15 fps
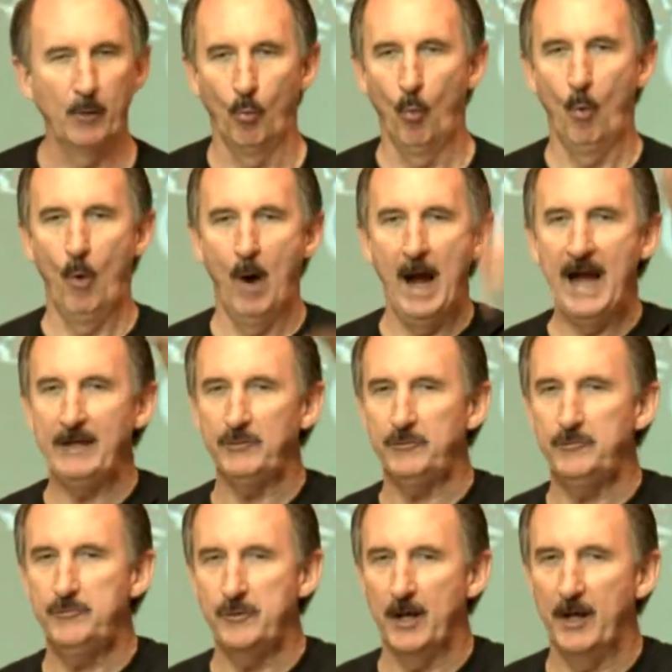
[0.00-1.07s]
Wait
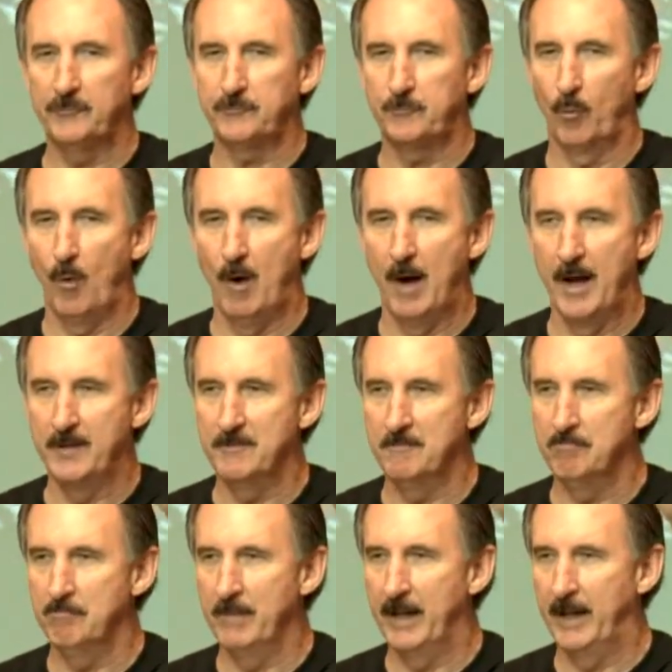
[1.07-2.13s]
just
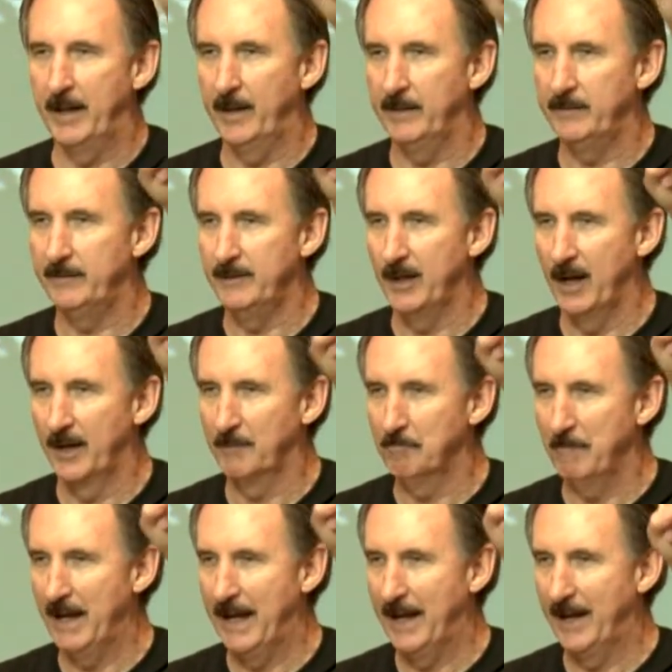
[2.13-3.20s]
one minute, young
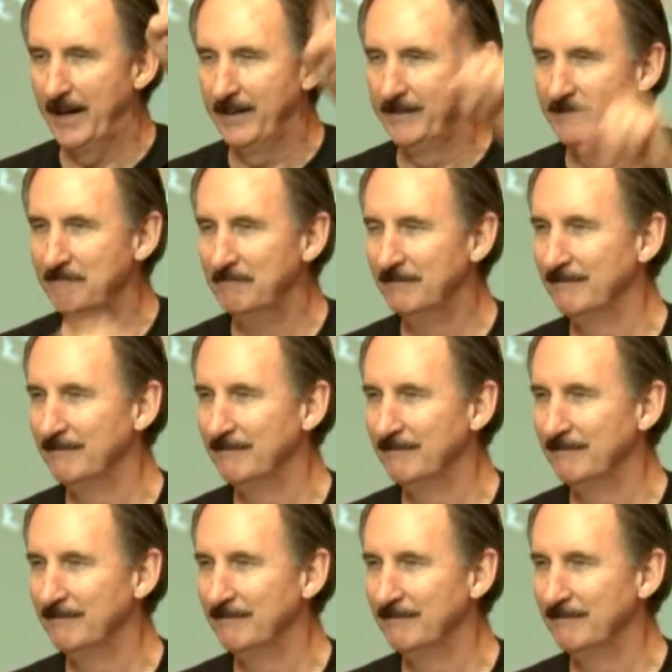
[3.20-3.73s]
man?